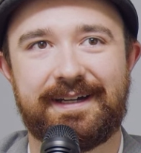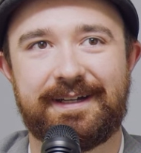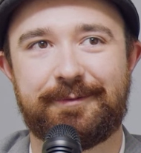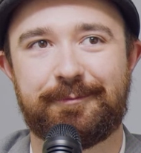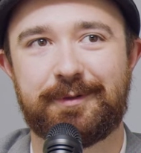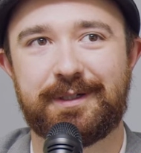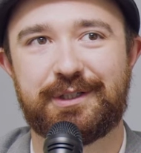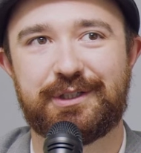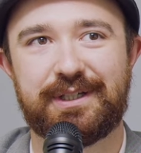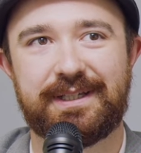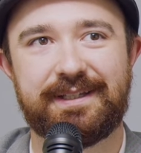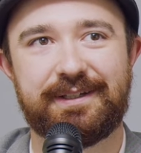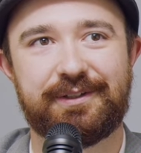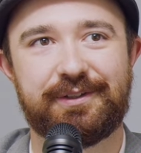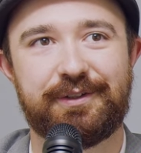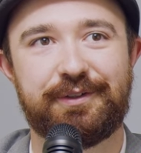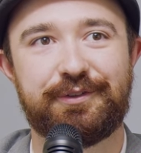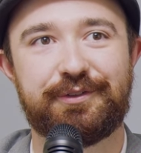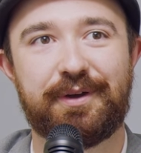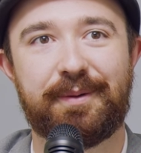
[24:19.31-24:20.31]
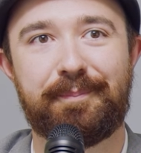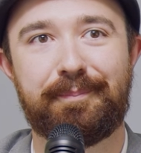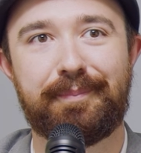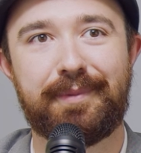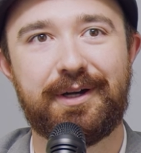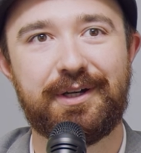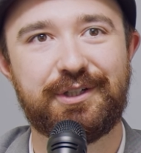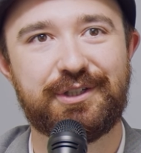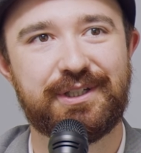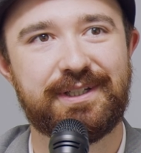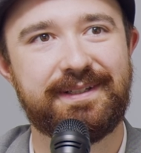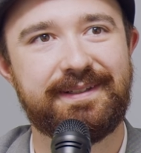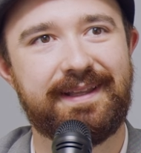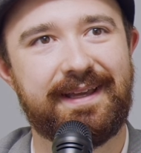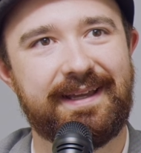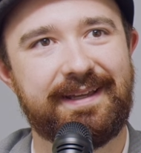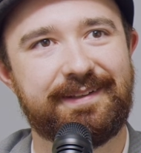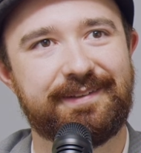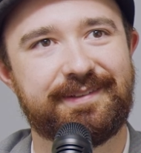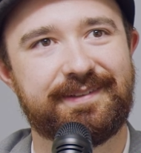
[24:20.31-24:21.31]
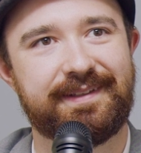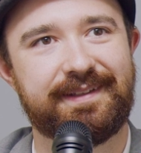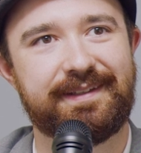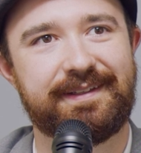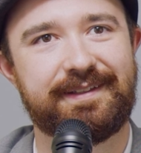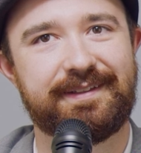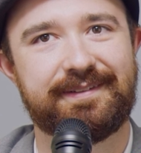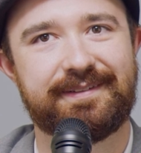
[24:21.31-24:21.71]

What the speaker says: which includes merchandising.